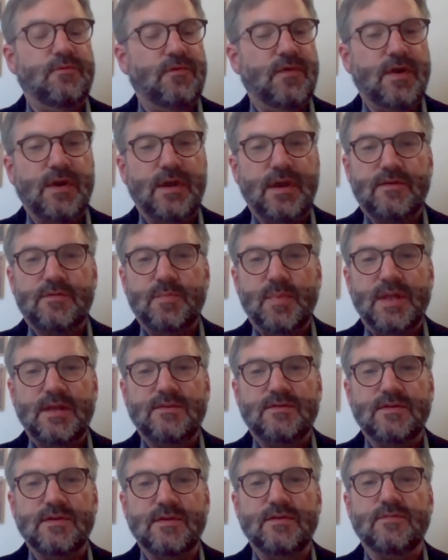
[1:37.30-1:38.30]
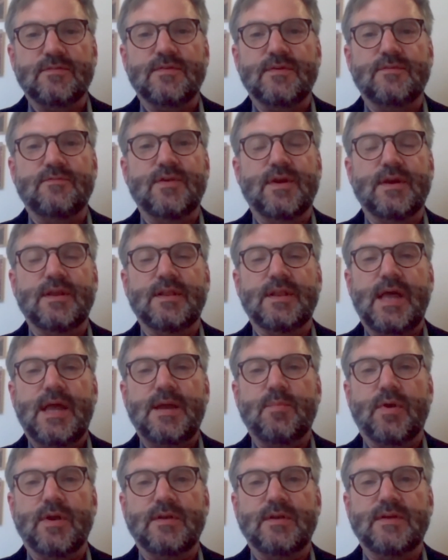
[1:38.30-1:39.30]
very expensive, very
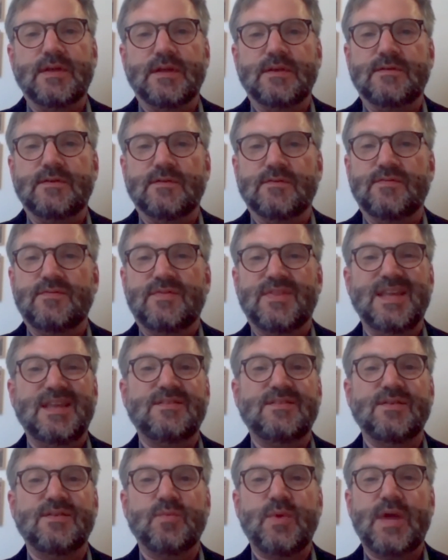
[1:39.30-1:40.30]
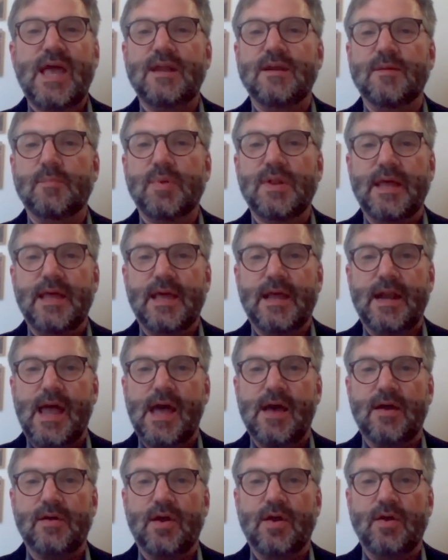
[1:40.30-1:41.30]
labor intensive, things that we had to plan
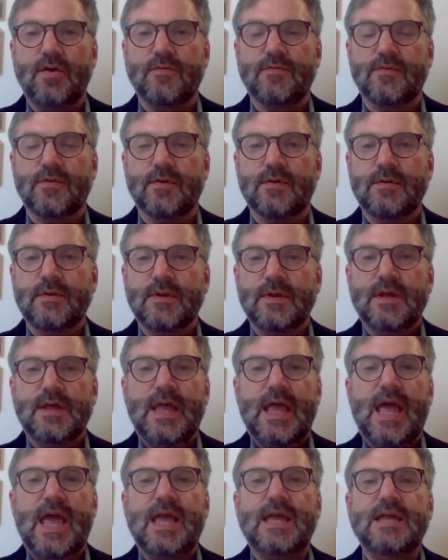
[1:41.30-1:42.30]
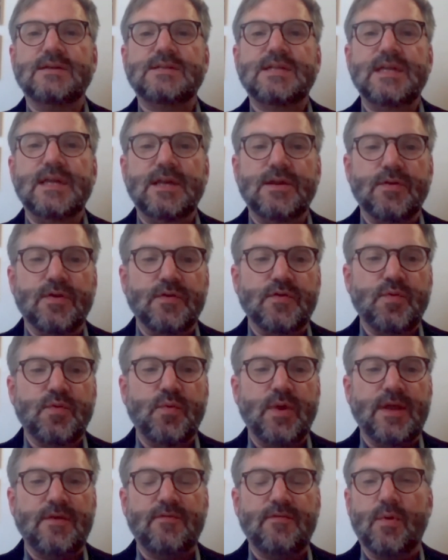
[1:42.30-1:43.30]
out over eighteen or
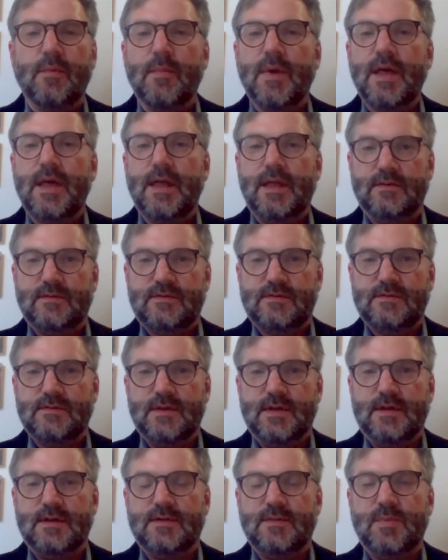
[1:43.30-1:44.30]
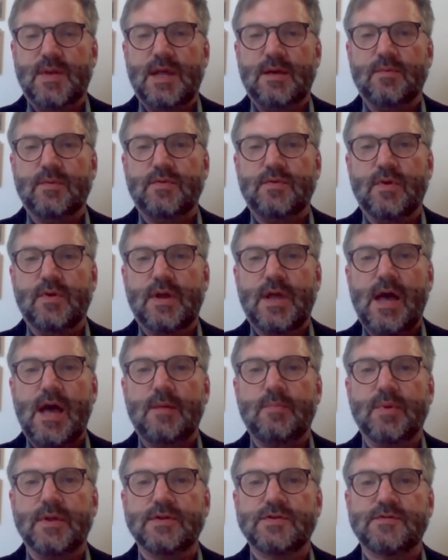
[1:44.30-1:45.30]
twenty-four months uh, to be able to
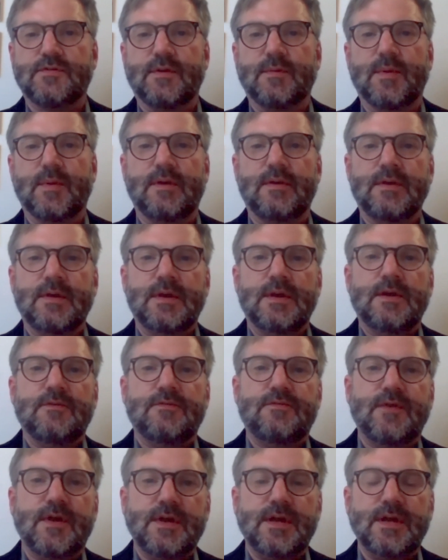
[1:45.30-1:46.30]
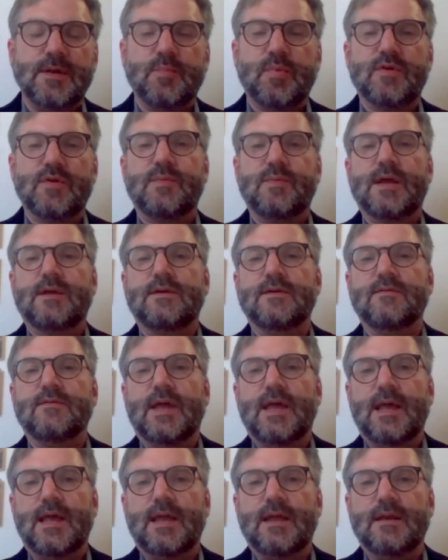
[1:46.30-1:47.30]
accomplish from a funding perspective
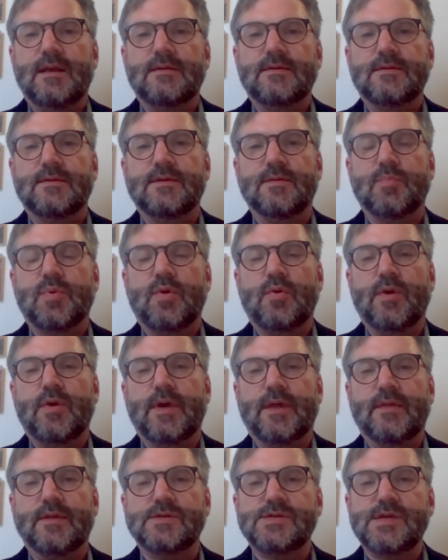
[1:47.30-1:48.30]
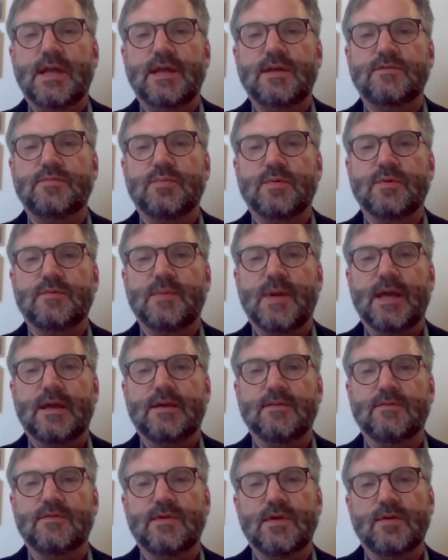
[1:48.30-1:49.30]
and deploying the change
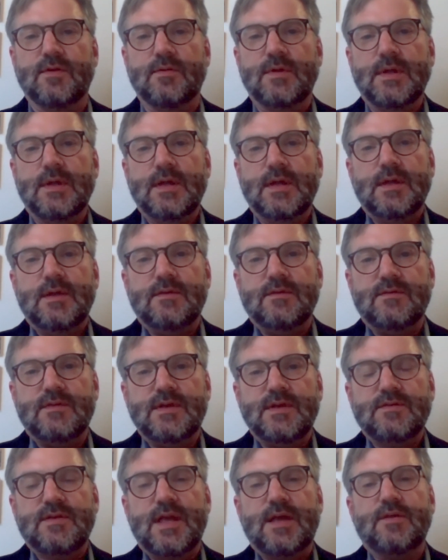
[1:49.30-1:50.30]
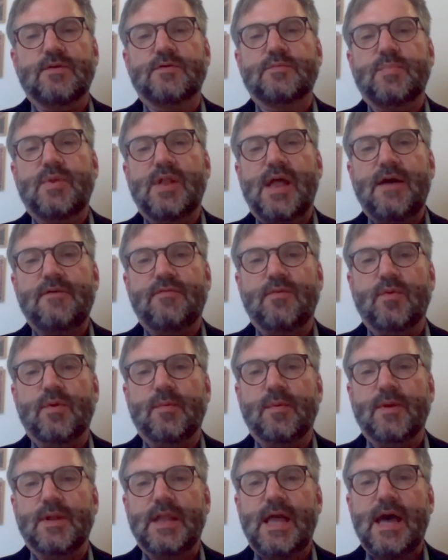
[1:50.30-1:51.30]
perspective. So Zscaler's
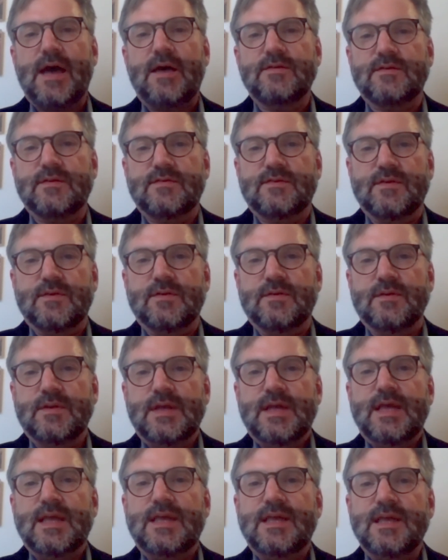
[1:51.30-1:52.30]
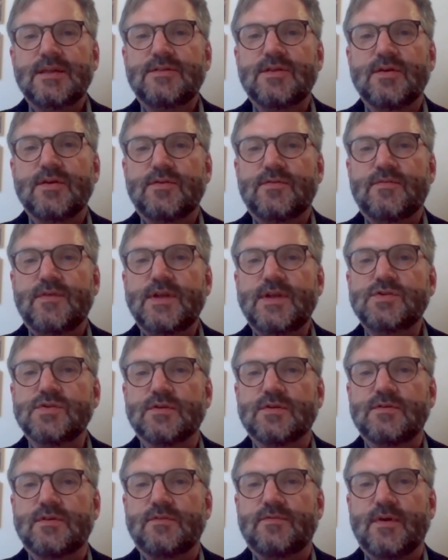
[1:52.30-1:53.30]
platform allows us to get those
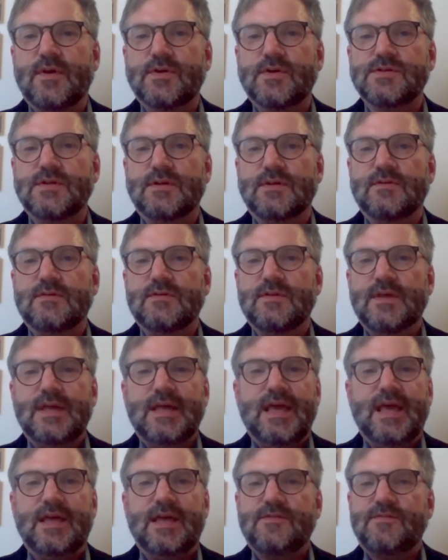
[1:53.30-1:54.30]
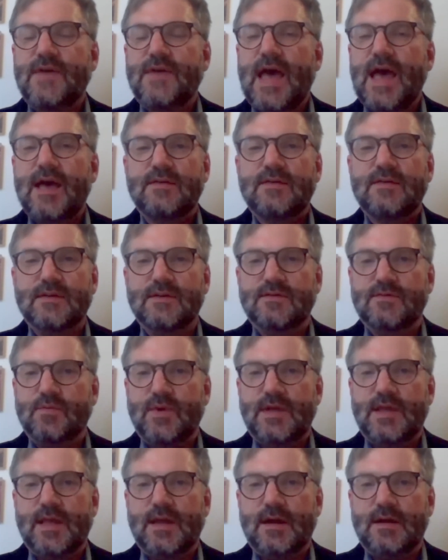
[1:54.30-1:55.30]
features and functions as fast as
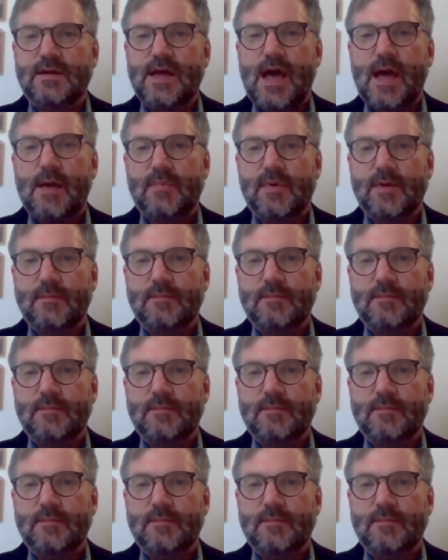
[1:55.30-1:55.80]
we can adopt